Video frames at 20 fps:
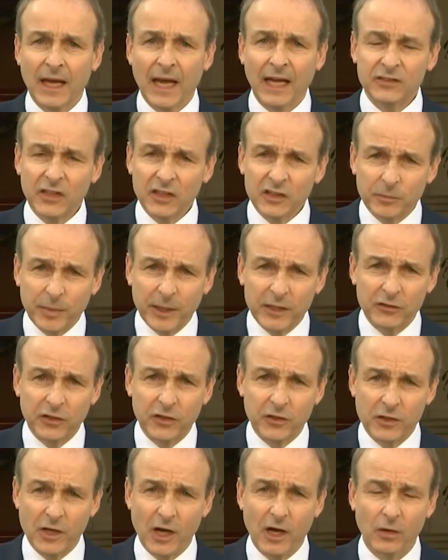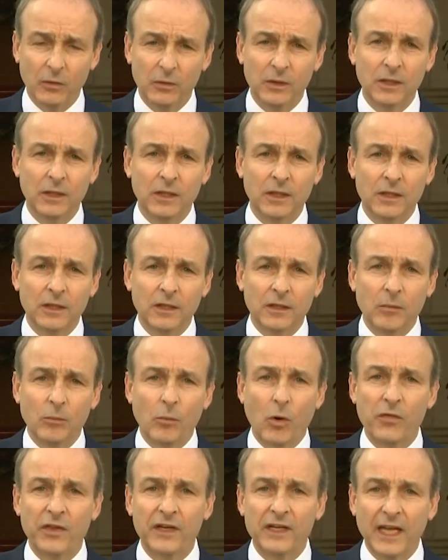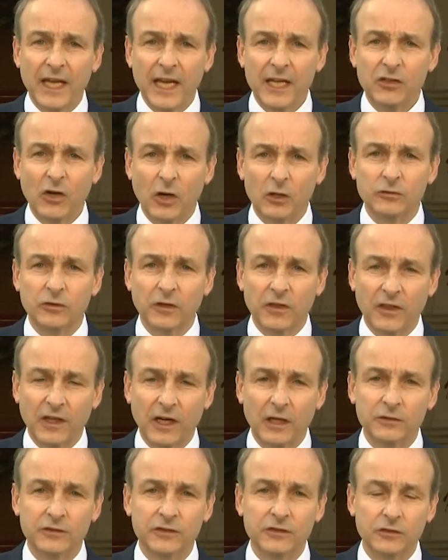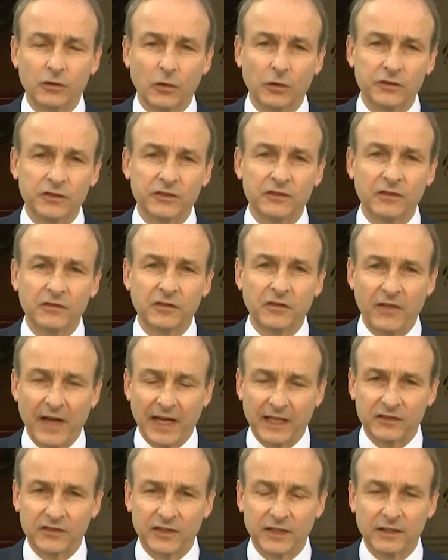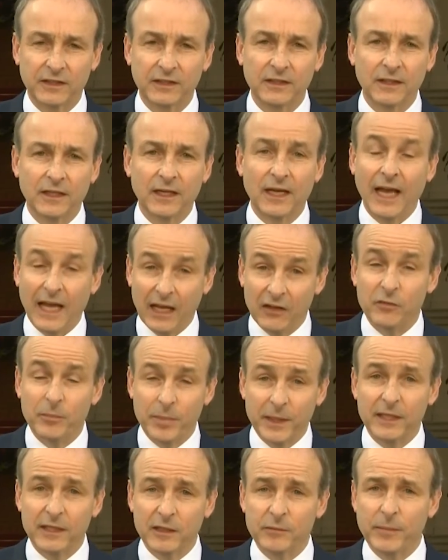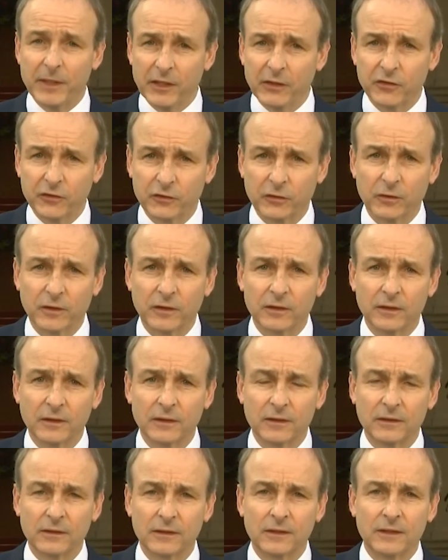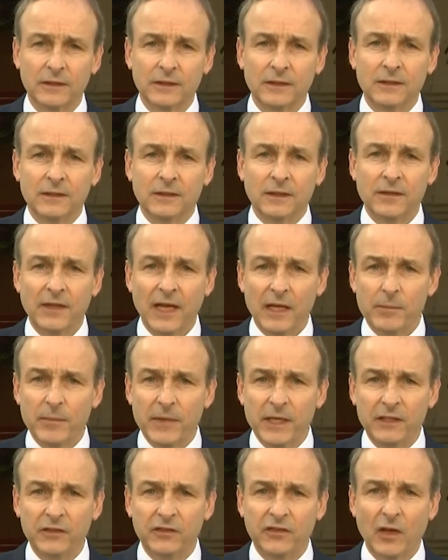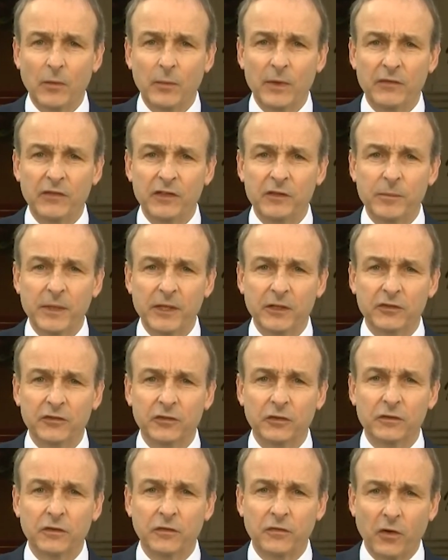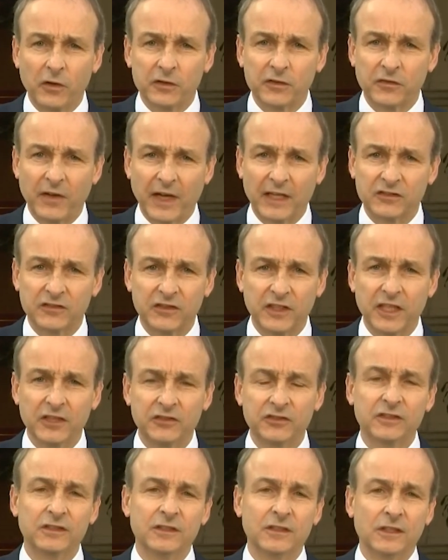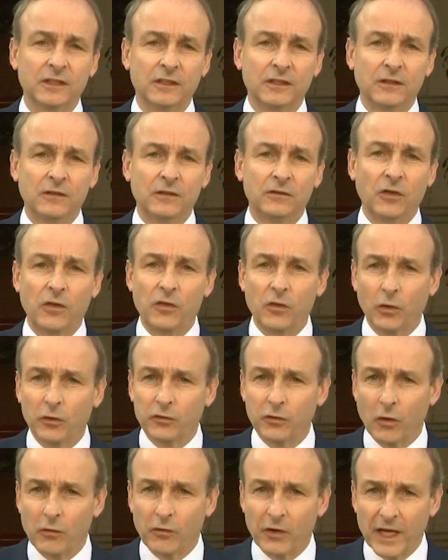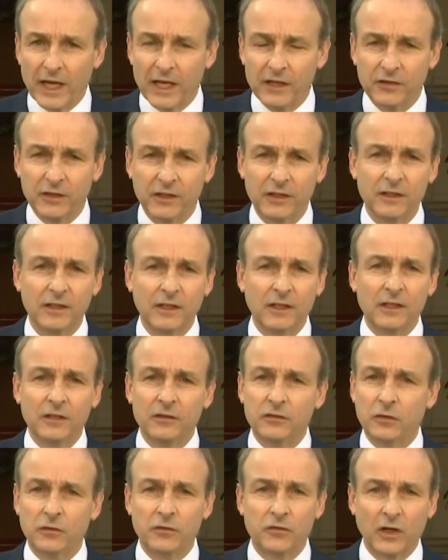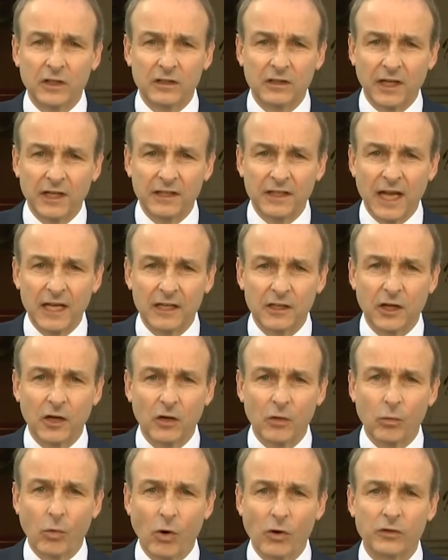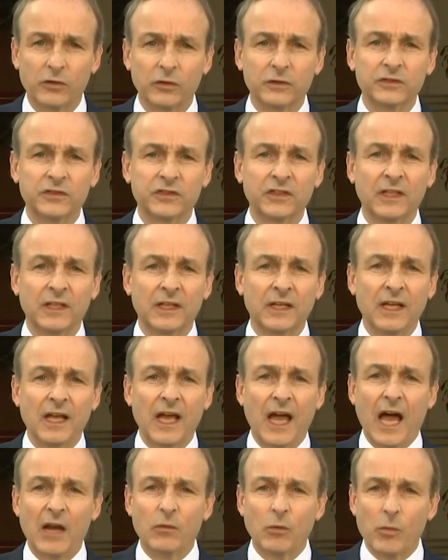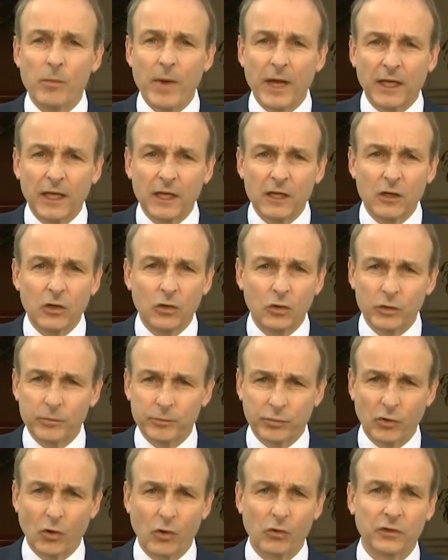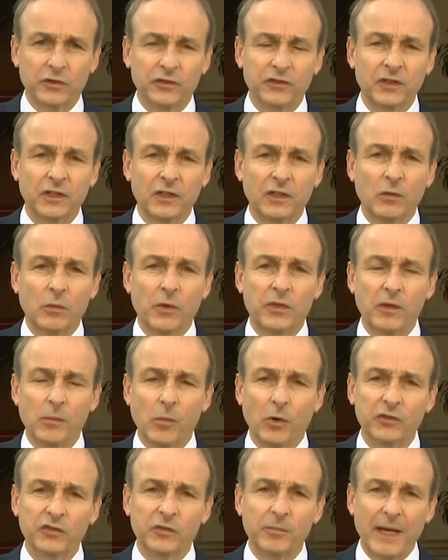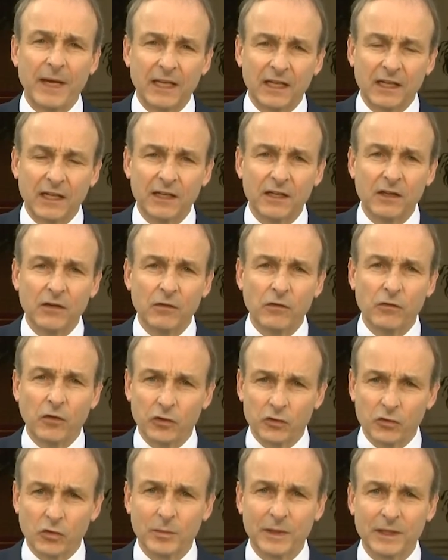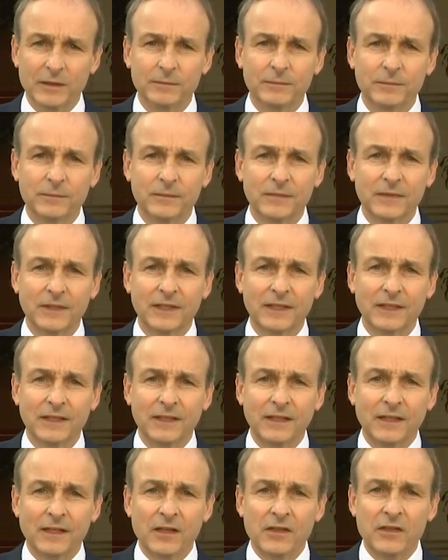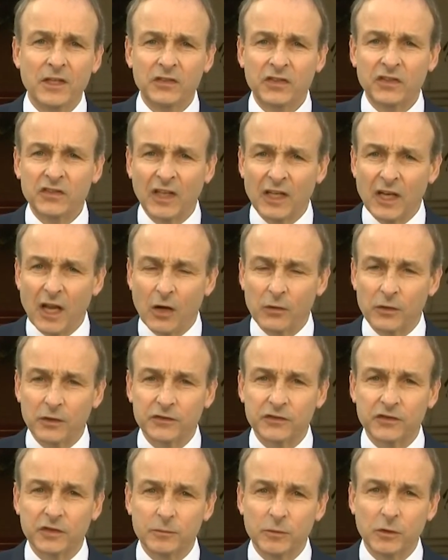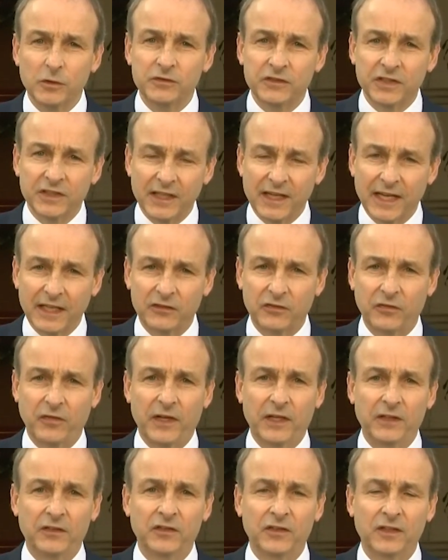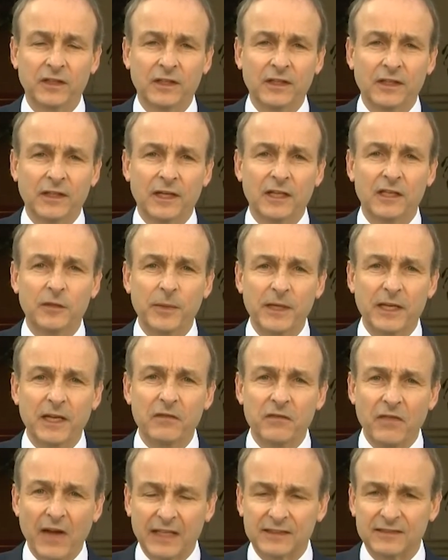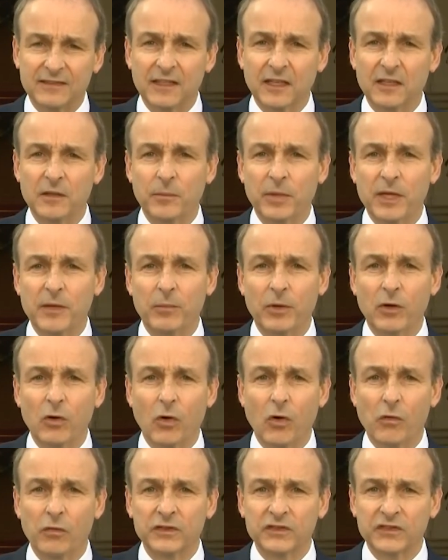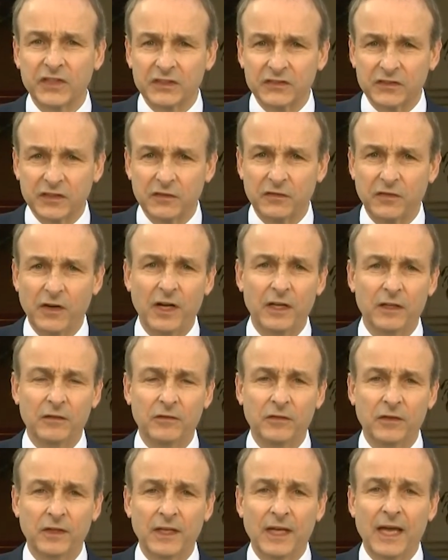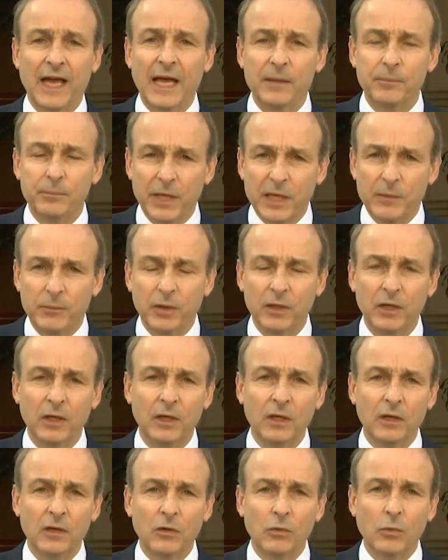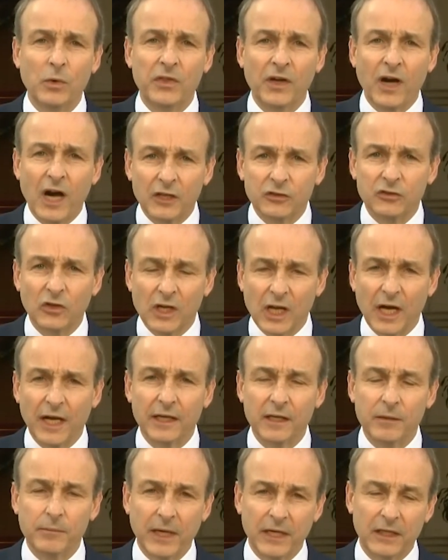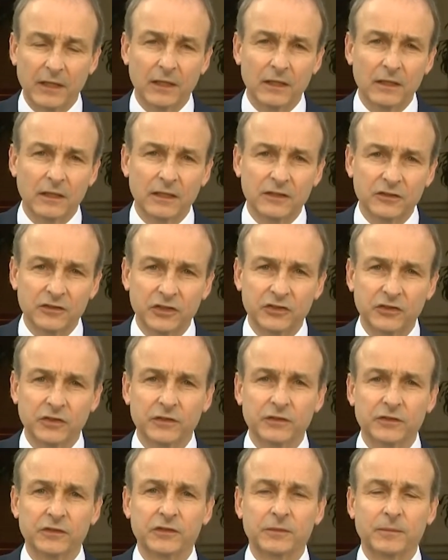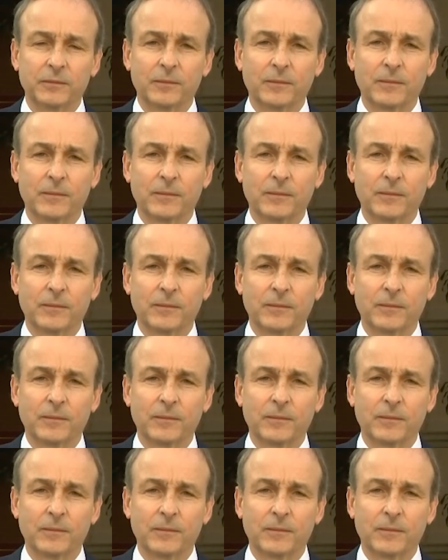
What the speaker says: As I speak to you now, more than 800,000 doses of the vaccine have been administered. And that means that we have administered the first vaccination to those over 80, to frontline healthcare workers, and we're making good progress with the most medically vulnerable. This has allowed us to move to the next phase and to begin vaccinating people over 65 and people with underlying medical conditions.